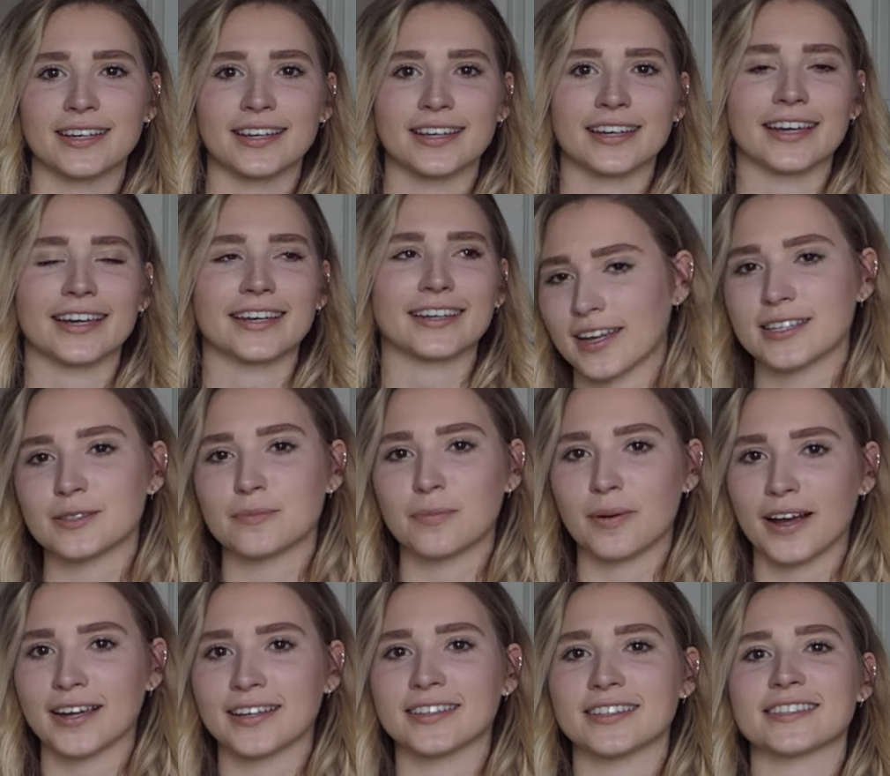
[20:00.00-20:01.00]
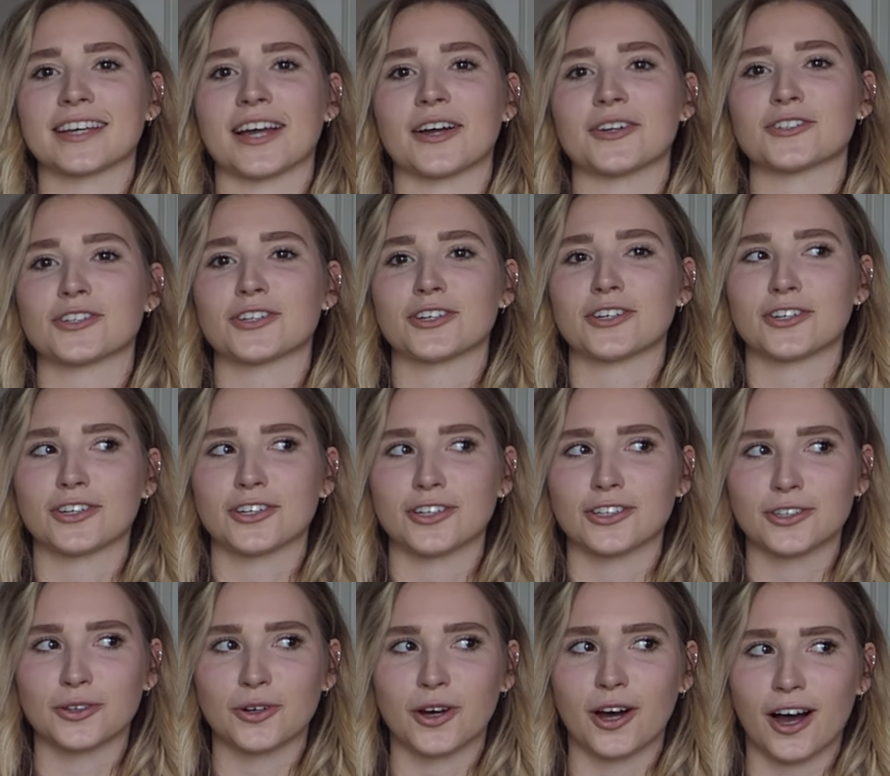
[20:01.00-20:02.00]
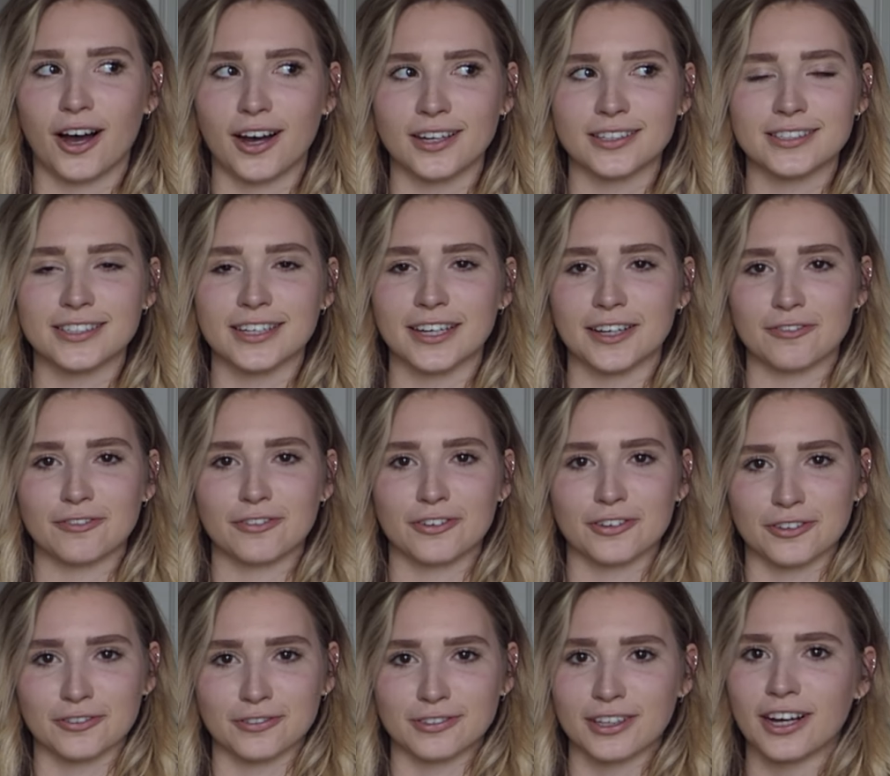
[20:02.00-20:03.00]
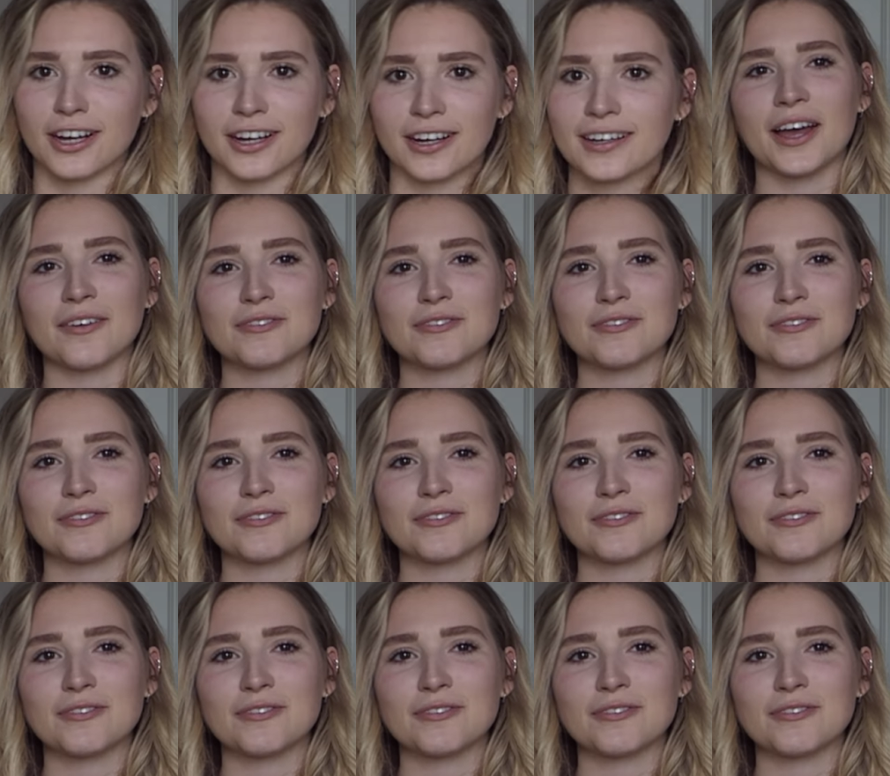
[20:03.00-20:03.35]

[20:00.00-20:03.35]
thinking, is buying this couch good content for the vlog?